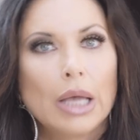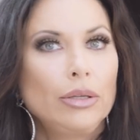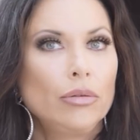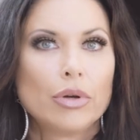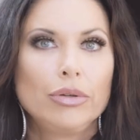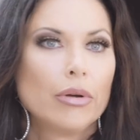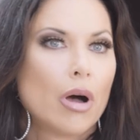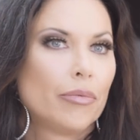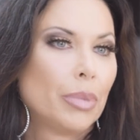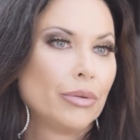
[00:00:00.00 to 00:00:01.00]
Hey, you know, you can
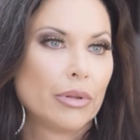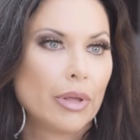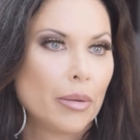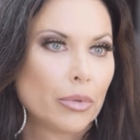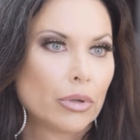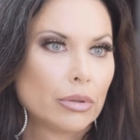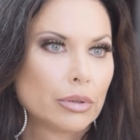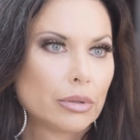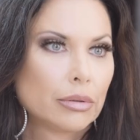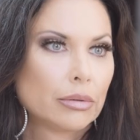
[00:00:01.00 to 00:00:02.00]
off both of them girls.
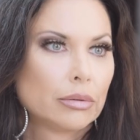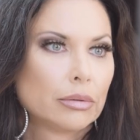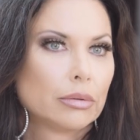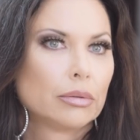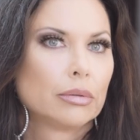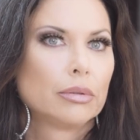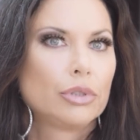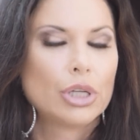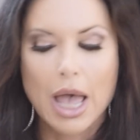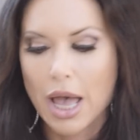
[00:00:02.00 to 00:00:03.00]

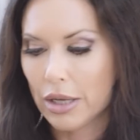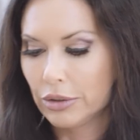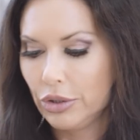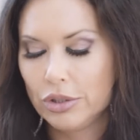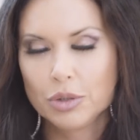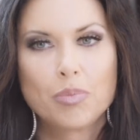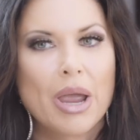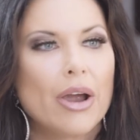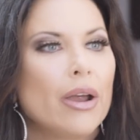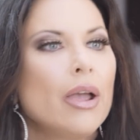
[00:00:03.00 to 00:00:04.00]
Child, you
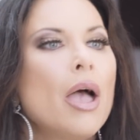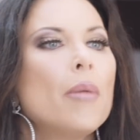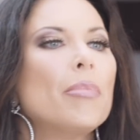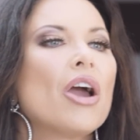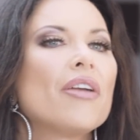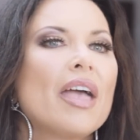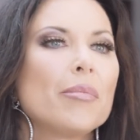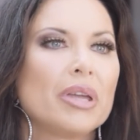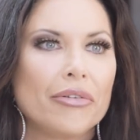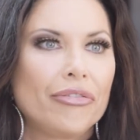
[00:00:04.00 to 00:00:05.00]
can bury
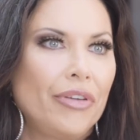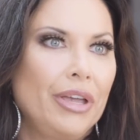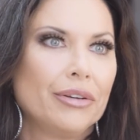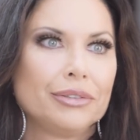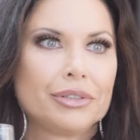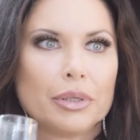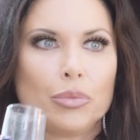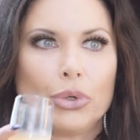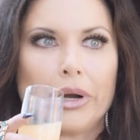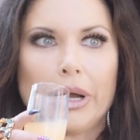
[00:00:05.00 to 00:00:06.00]
them in a field
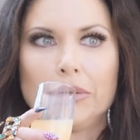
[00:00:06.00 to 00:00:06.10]
somewhere.